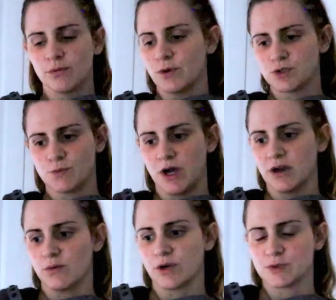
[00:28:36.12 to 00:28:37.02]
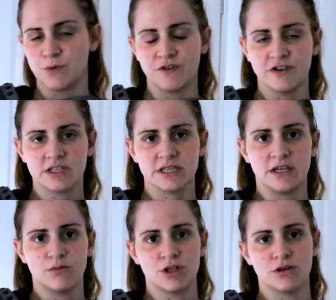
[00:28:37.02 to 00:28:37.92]
the most part works
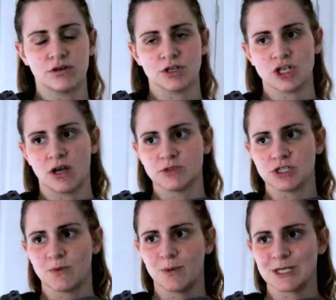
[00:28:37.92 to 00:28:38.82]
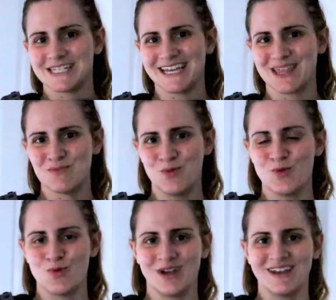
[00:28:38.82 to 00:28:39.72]
perfectly. When you go to a shop, just remember to take them
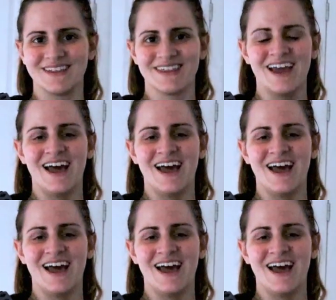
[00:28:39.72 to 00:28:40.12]
with.